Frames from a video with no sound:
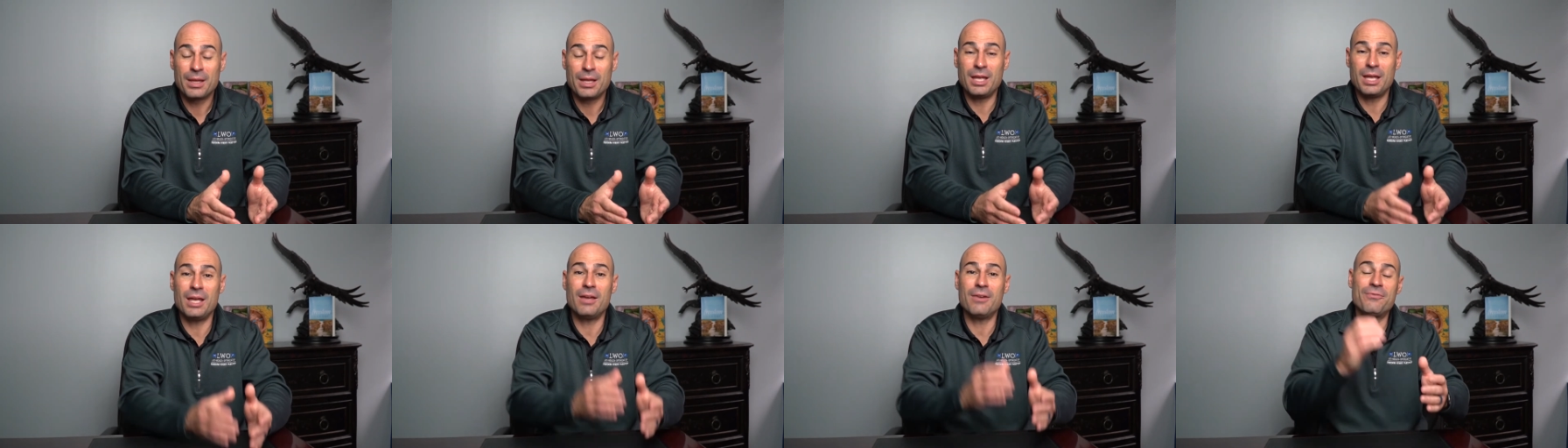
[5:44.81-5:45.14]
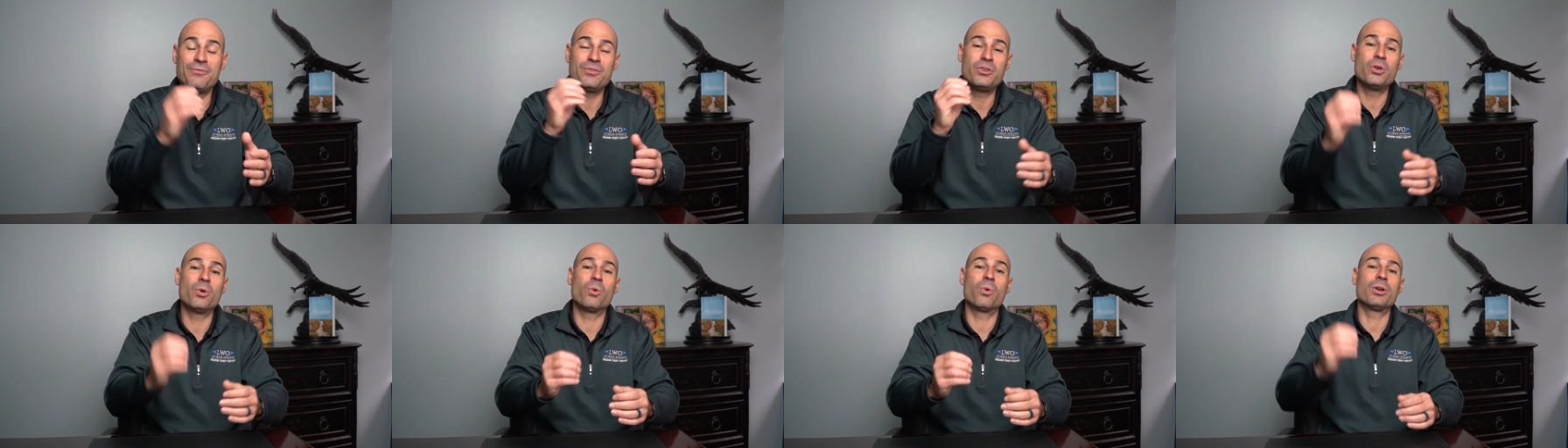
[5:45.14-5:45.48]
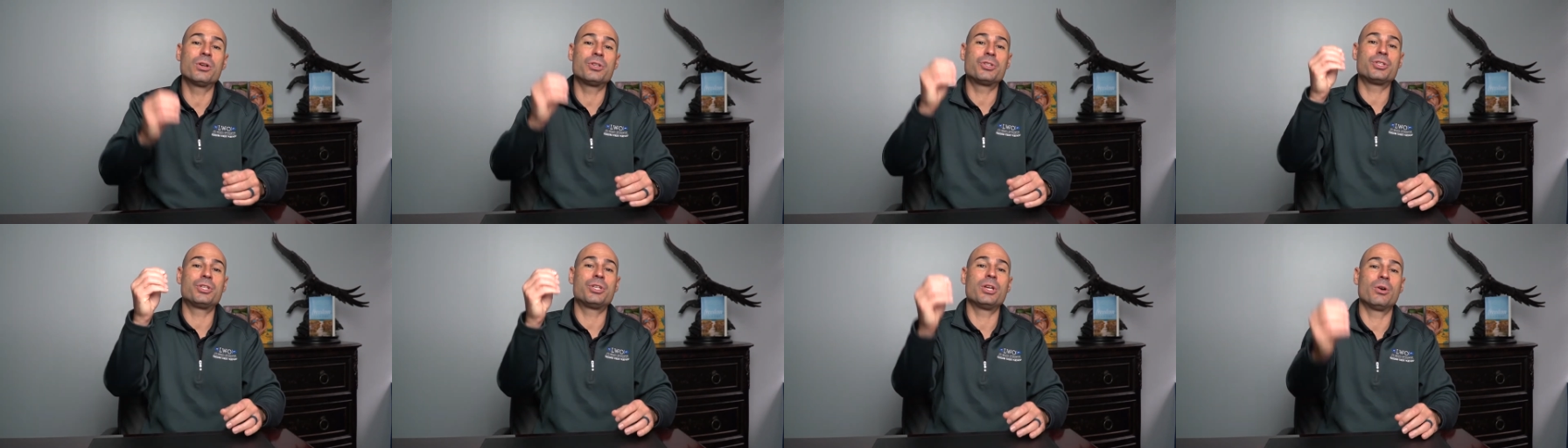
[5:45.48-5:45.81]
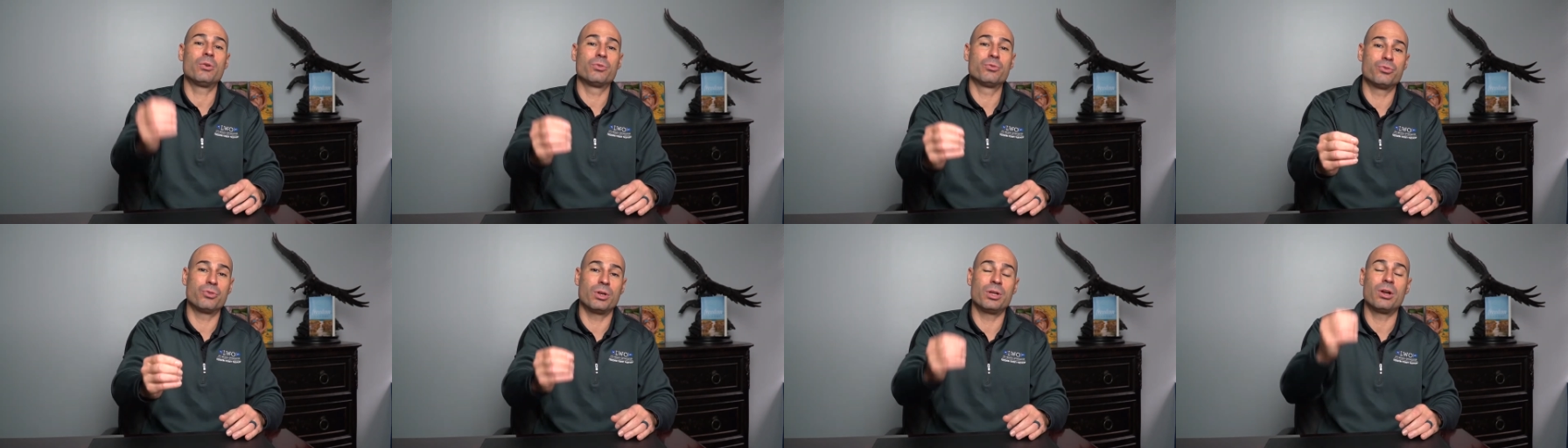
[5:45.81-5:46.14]
If your
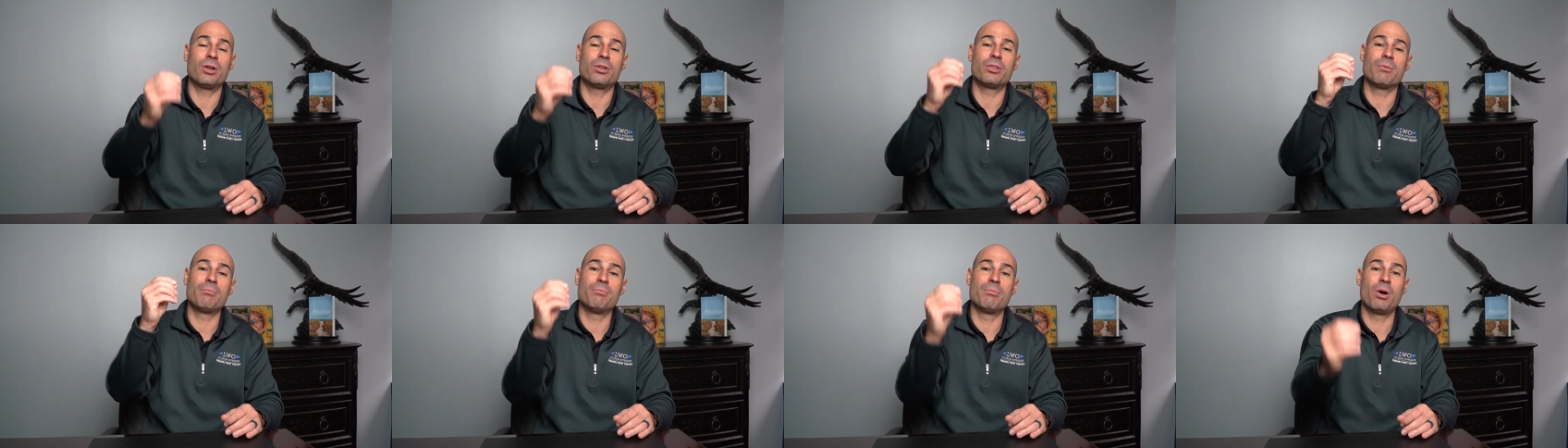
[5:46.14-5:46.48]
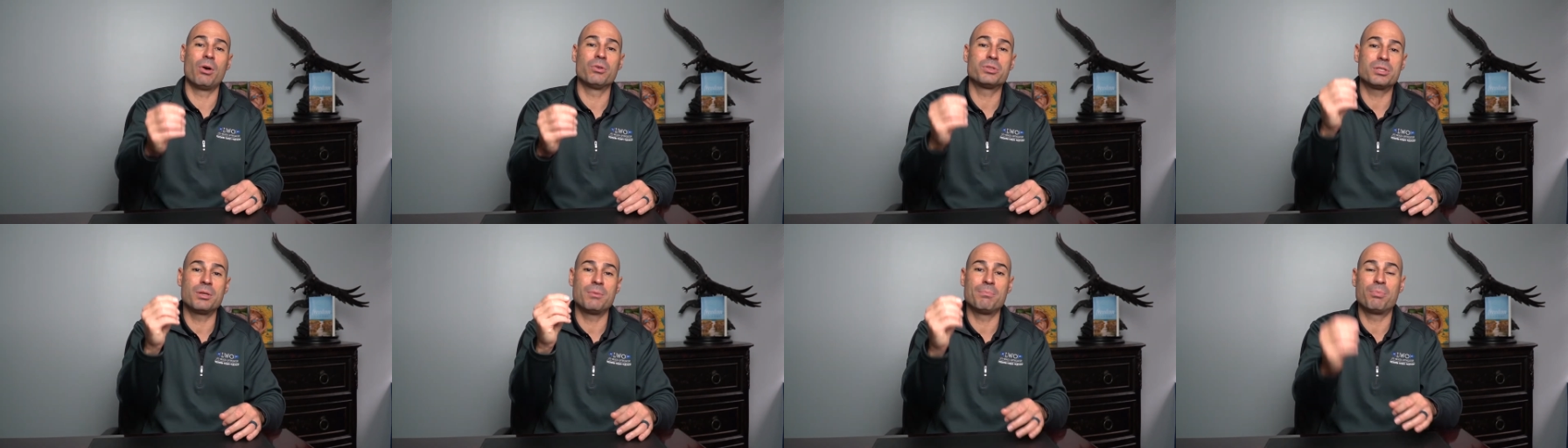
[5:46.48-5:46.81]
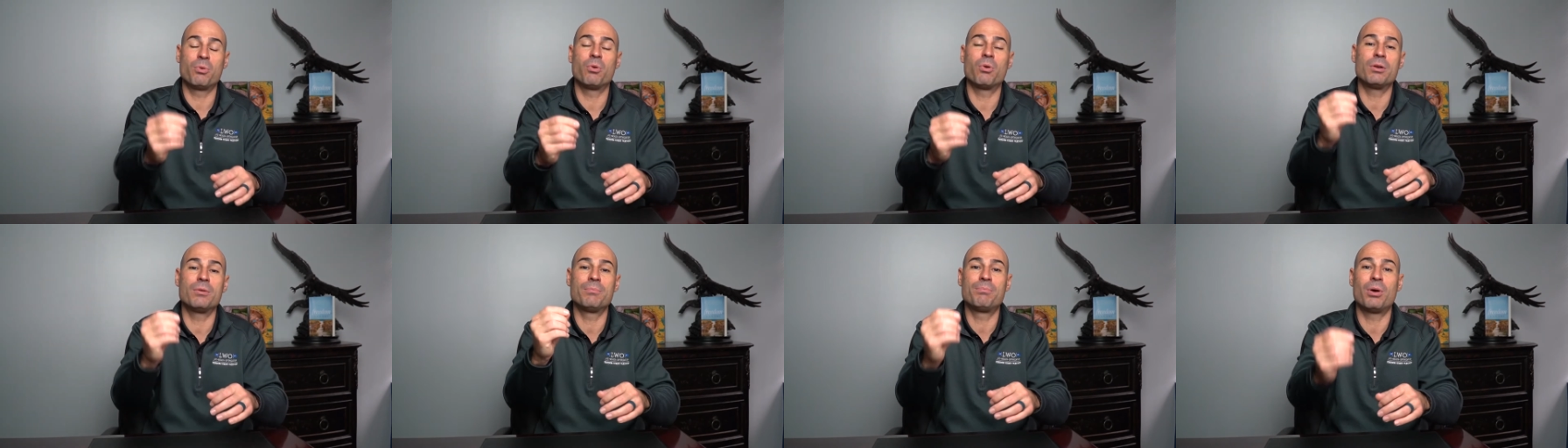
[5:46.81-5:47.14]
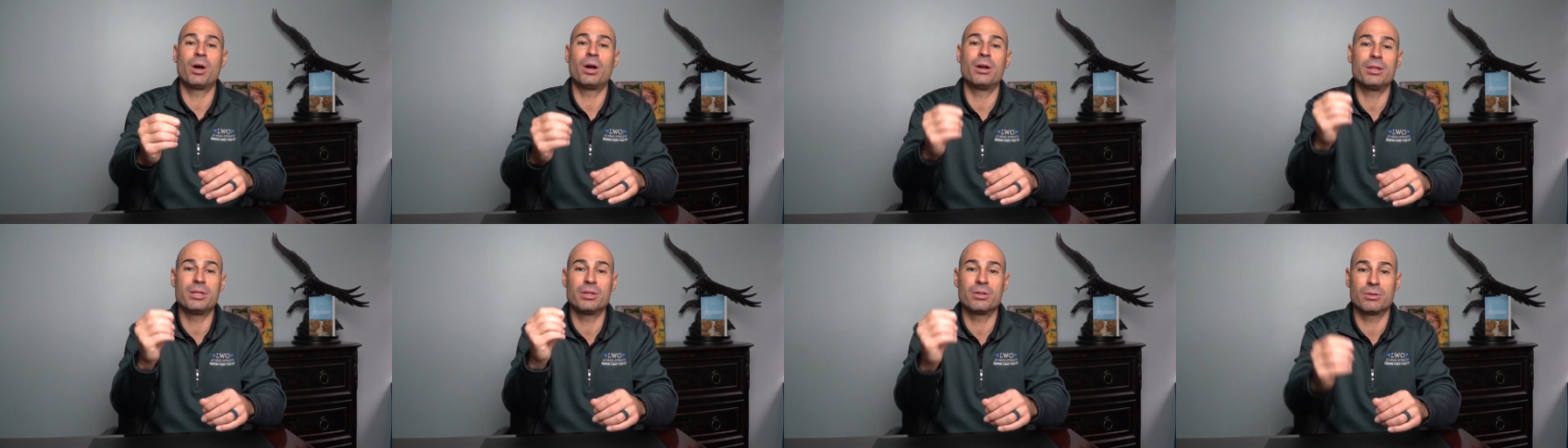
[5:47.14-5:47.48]
children are the most important
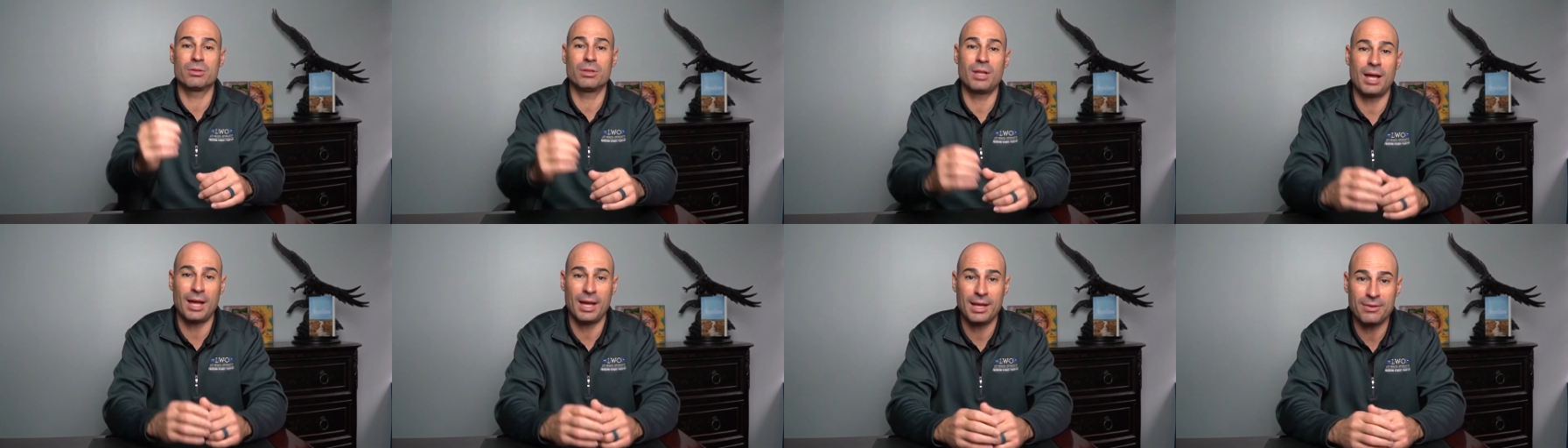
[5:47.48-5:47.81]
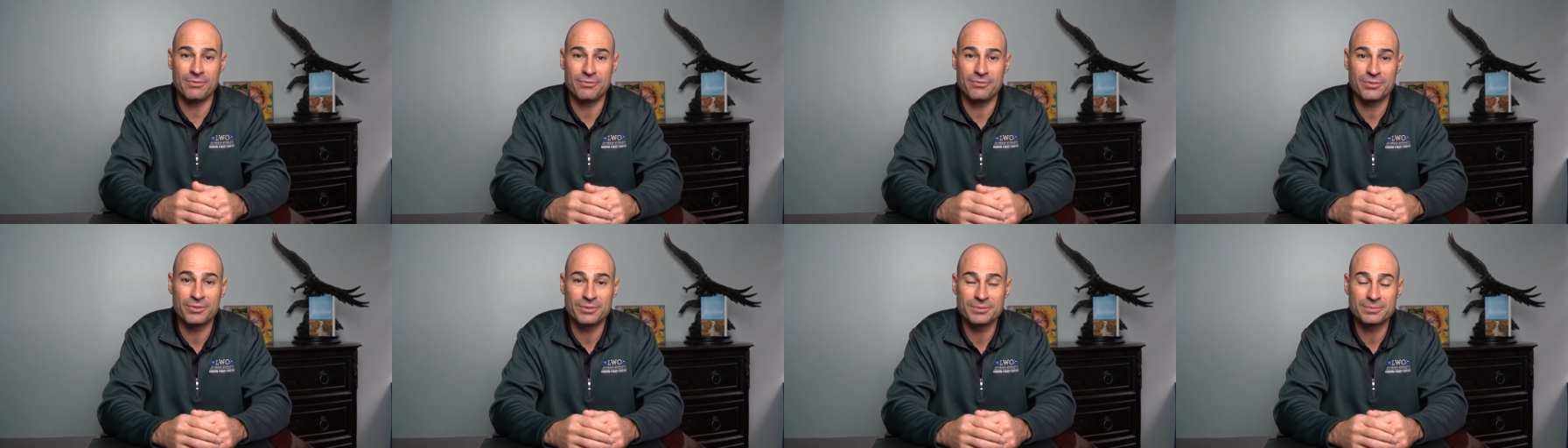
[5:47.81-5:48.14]
part of your life,